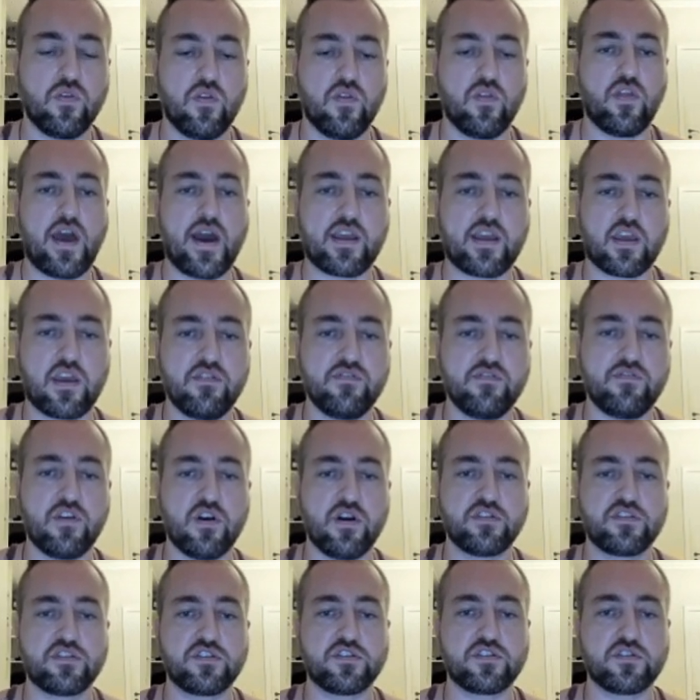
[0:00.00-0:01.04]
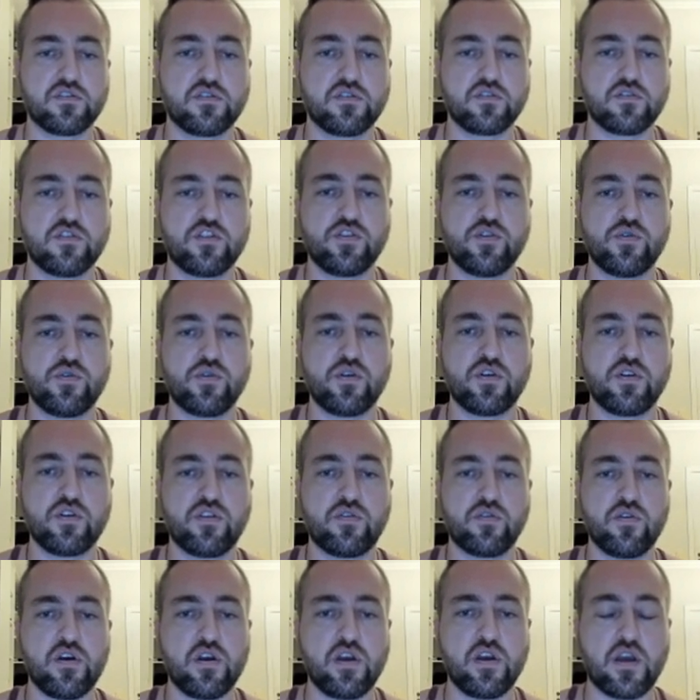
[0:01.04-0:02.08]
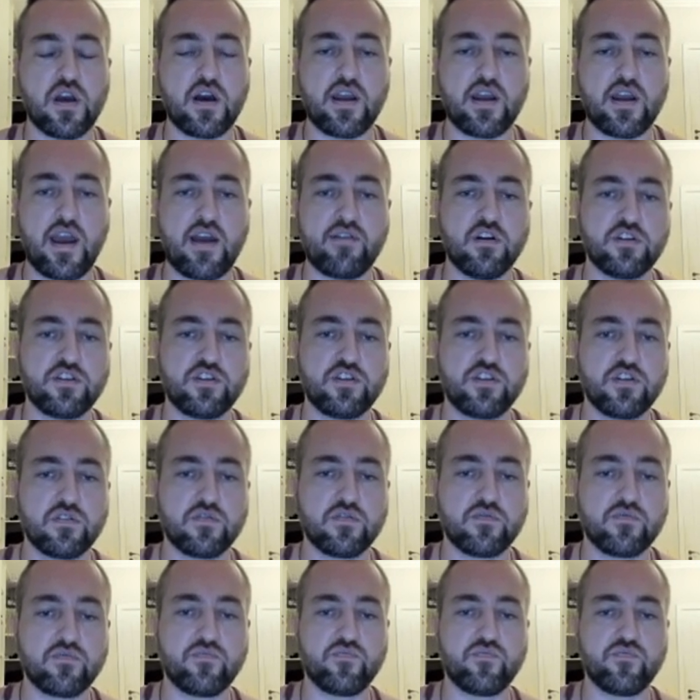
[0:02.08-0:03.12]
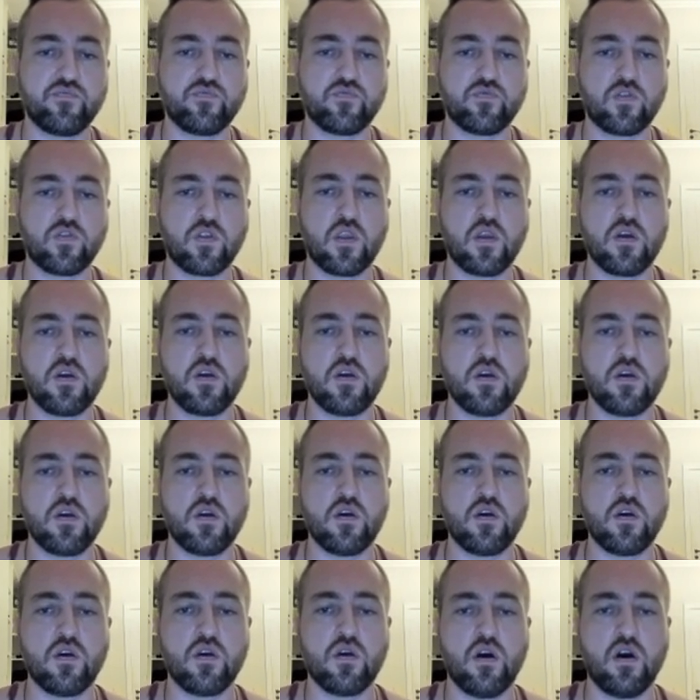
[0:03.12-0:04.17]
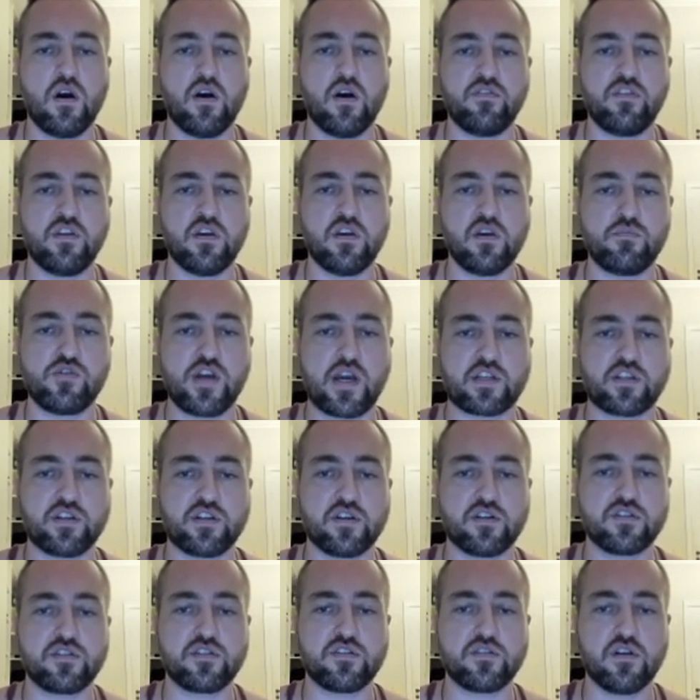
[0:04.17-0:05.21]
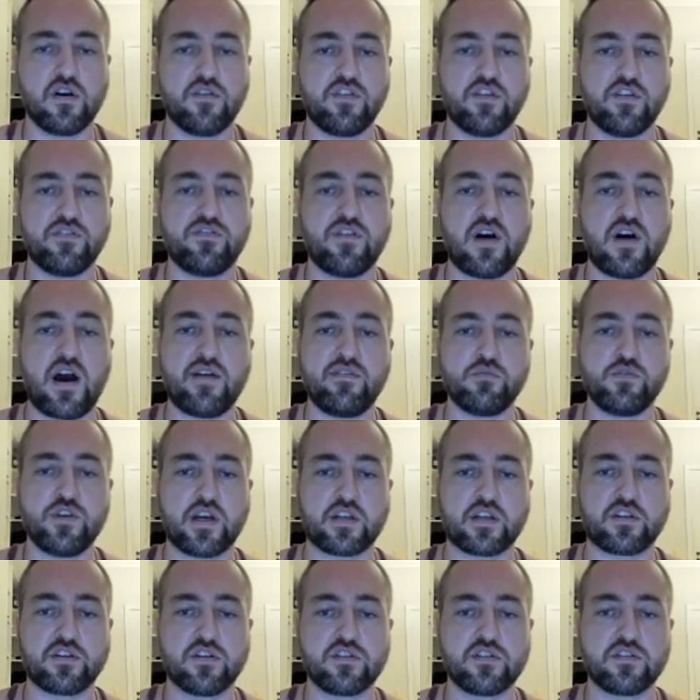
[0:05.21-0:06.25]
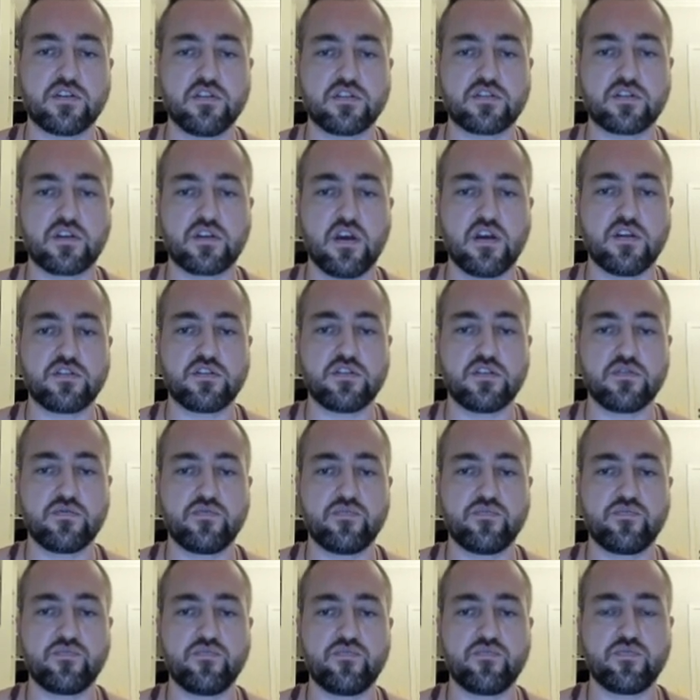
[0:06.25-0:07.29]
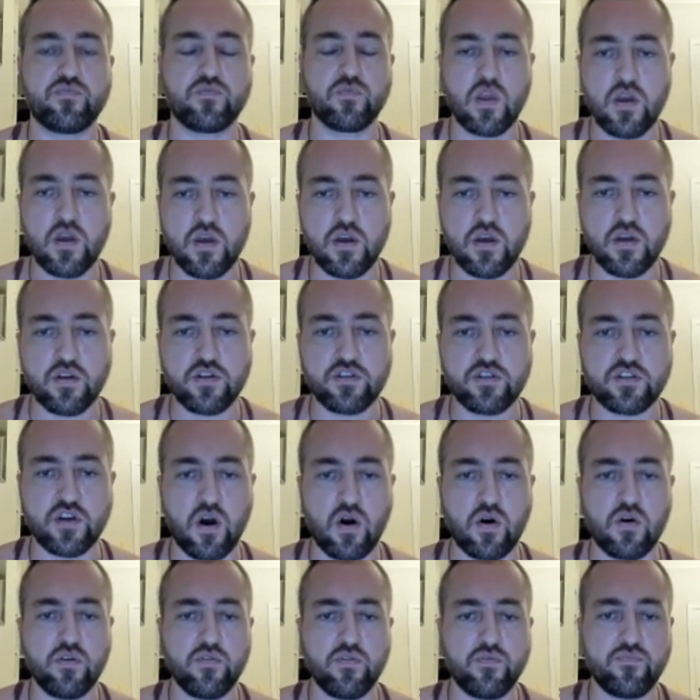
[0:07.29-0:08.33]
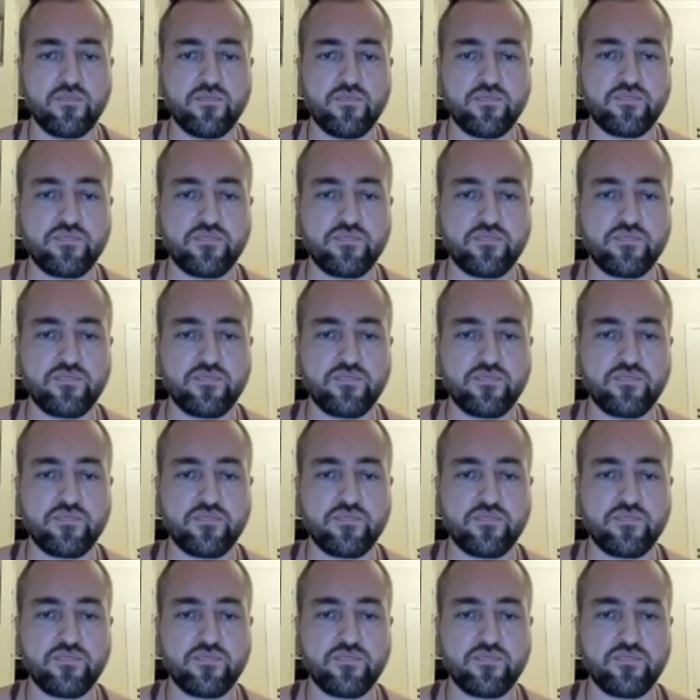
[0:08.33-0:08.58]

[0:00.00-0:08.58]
that converts 2 or 3 on average of the objectors, of the 5 objectors in this case. So